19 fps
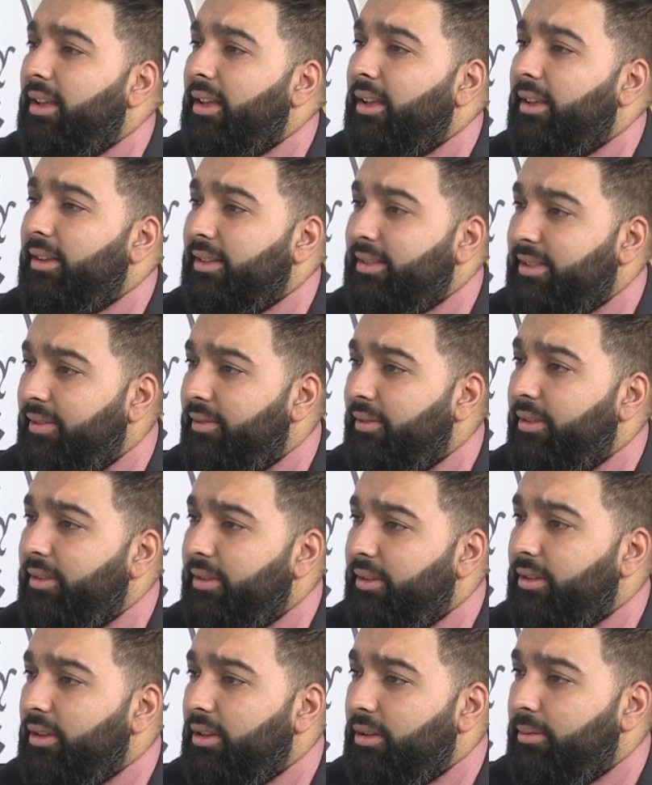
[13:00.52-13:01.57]
uh, the seventh
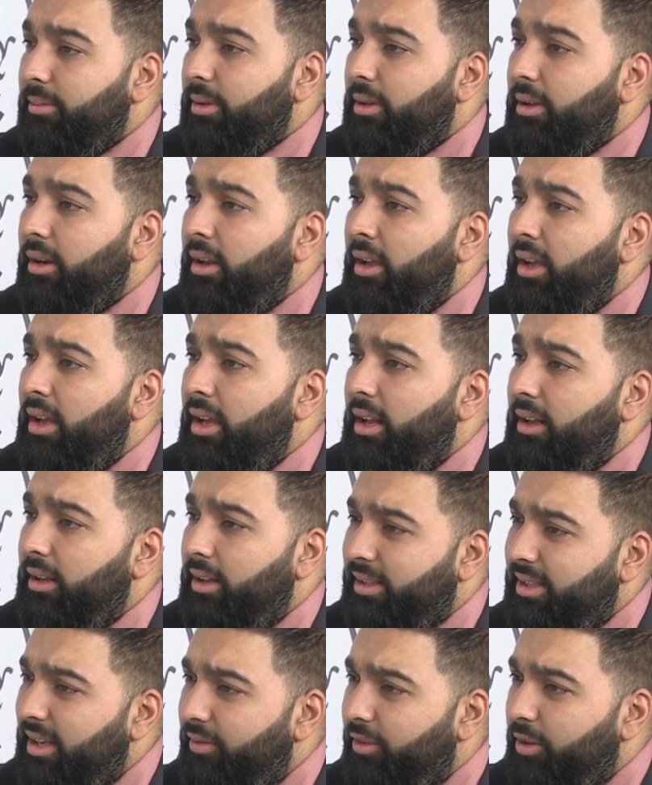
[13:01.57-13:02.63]
takbir,
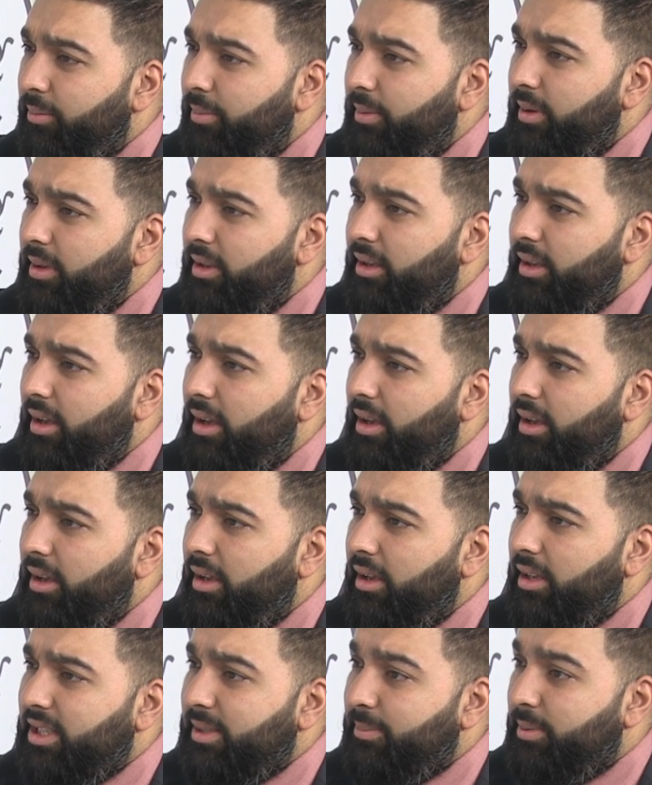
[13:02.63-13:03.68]
does it have to be
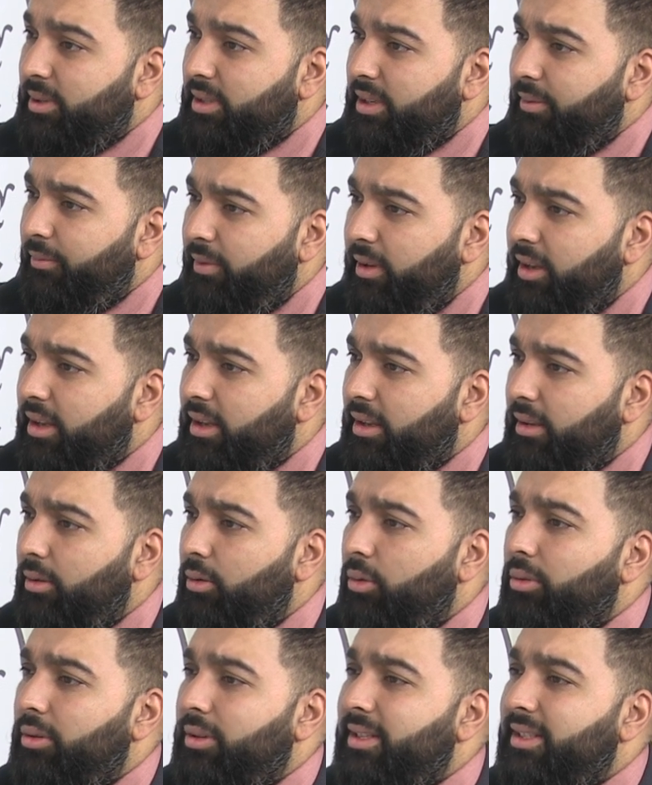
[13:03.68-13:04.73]
uh, specific
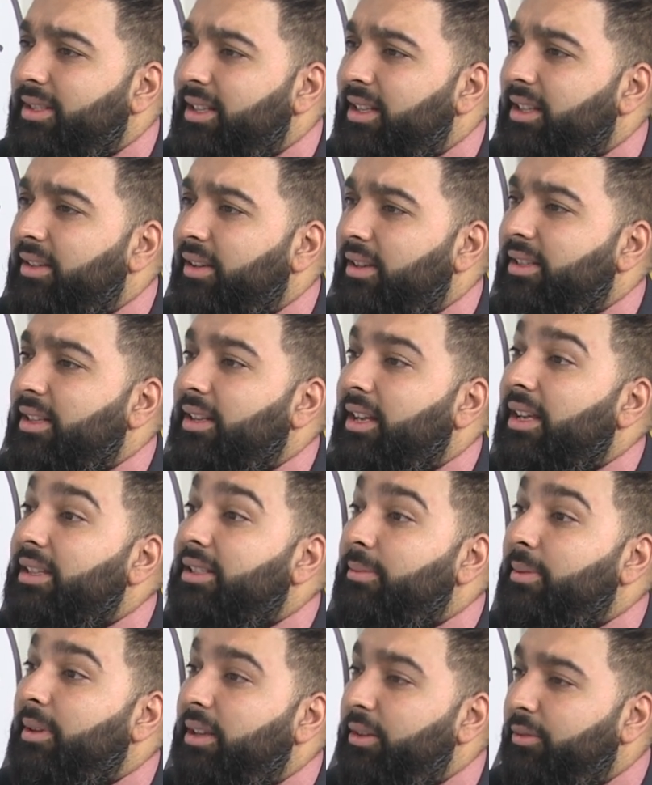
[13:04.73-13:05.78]
or distinct as in it has to
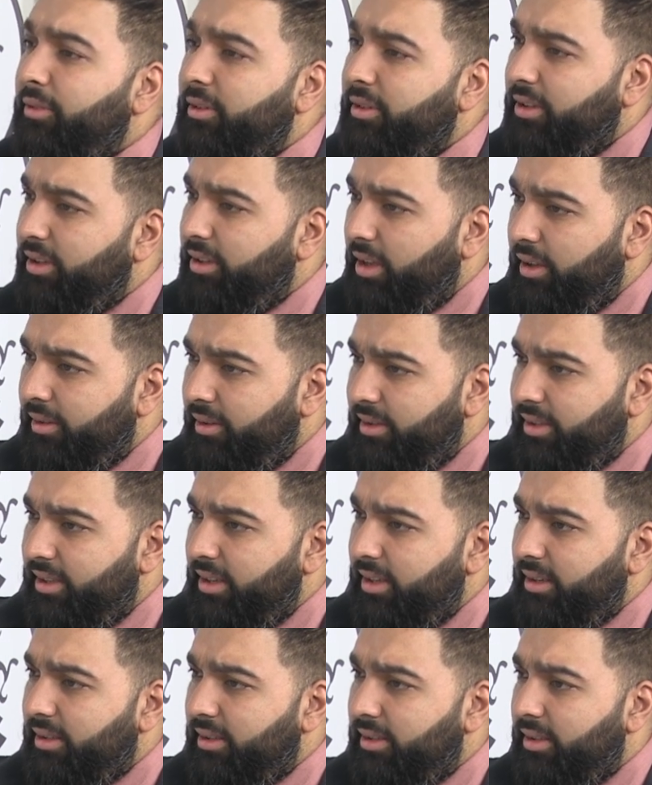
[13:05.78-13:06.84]
be different to the other
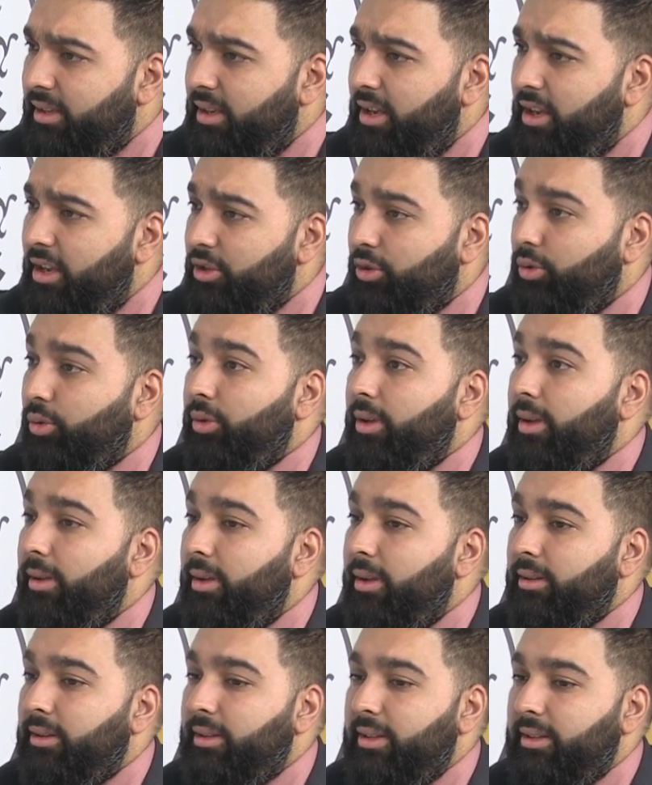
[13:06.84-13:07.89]
six? So
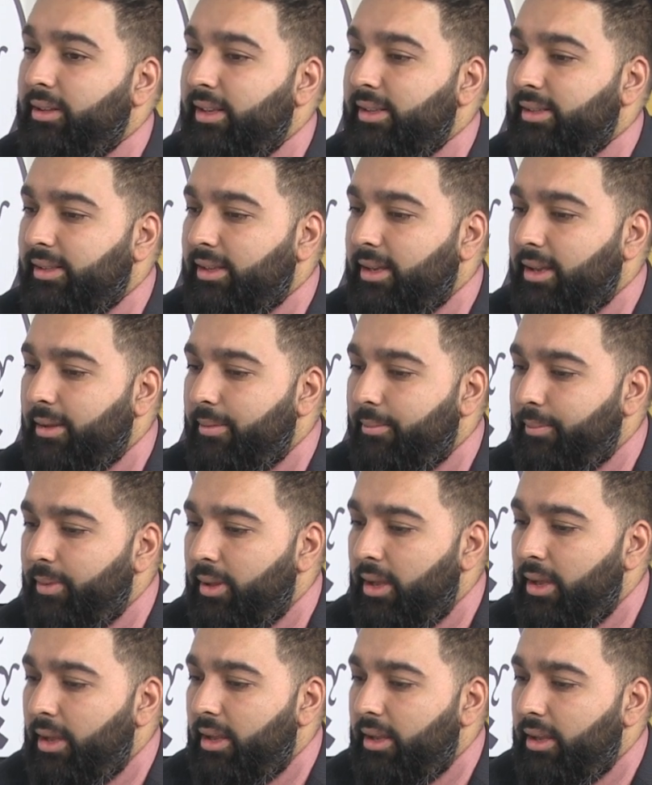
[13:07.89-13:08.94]
it, it, there's um,
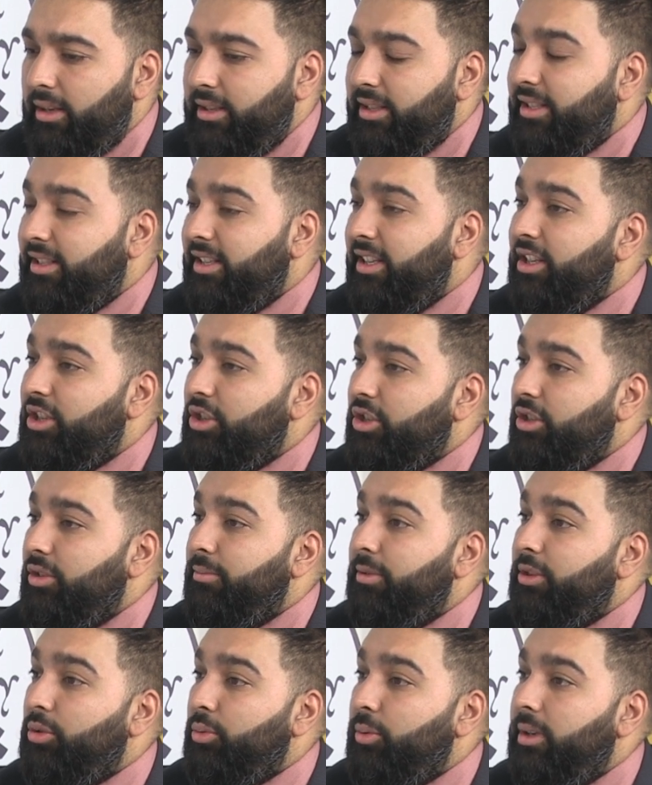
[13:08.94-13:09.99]
a distinction
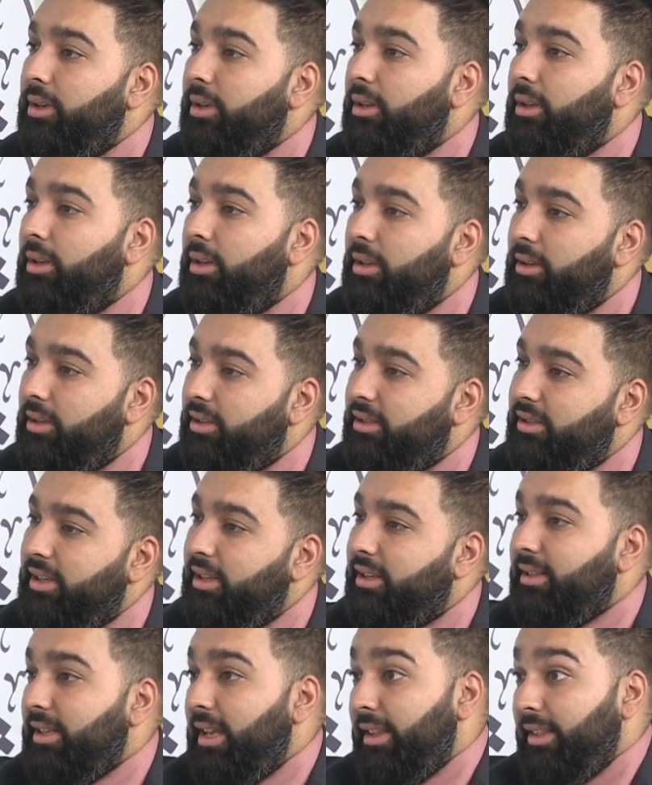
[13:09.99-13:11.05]
between the
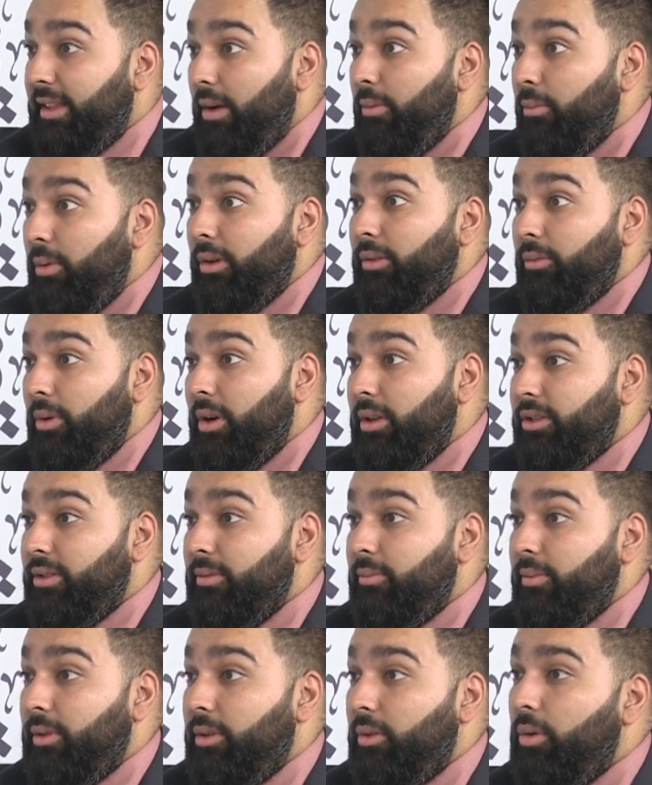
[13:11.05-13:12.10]
six and that one wajib
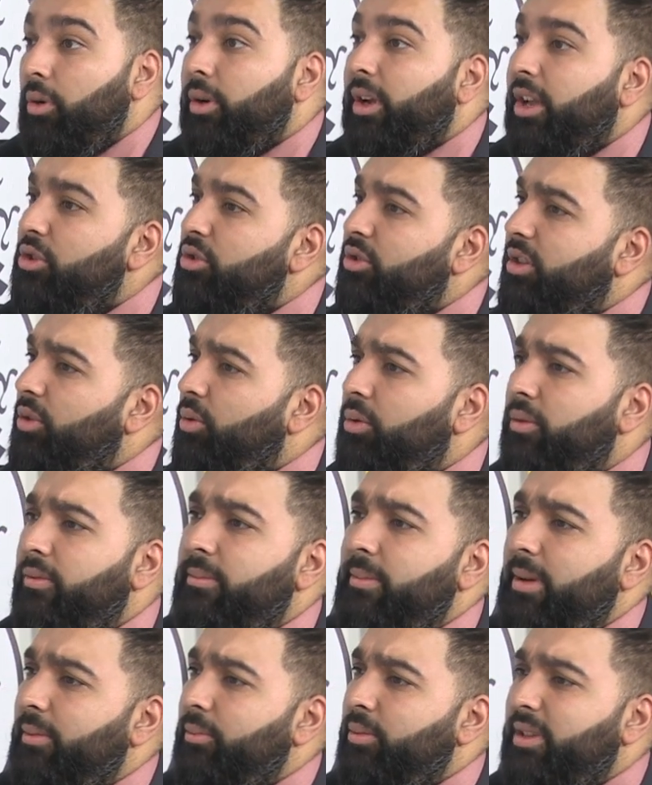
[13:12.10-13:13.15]
one. Or can you say all of
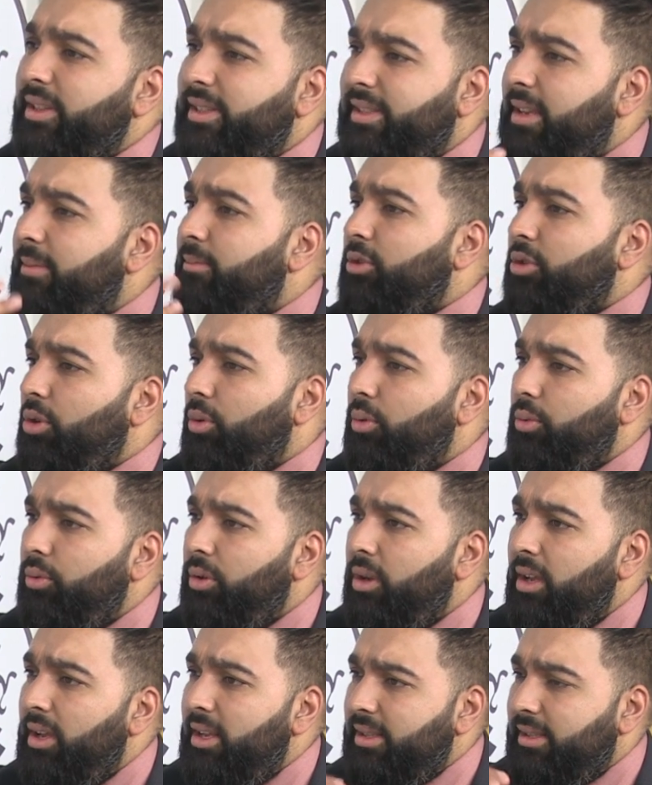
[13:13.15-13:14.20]
them with the same tone,
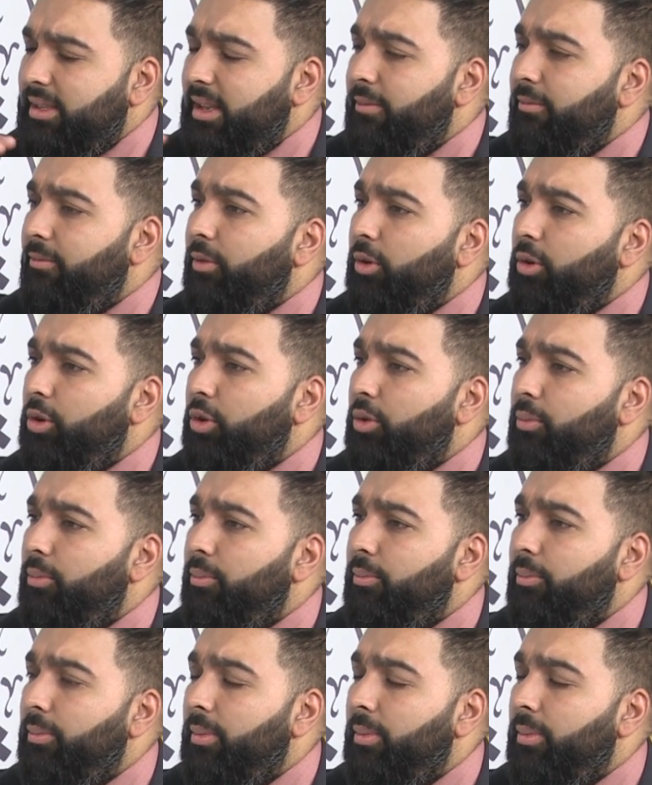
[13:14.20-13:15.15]
same volume?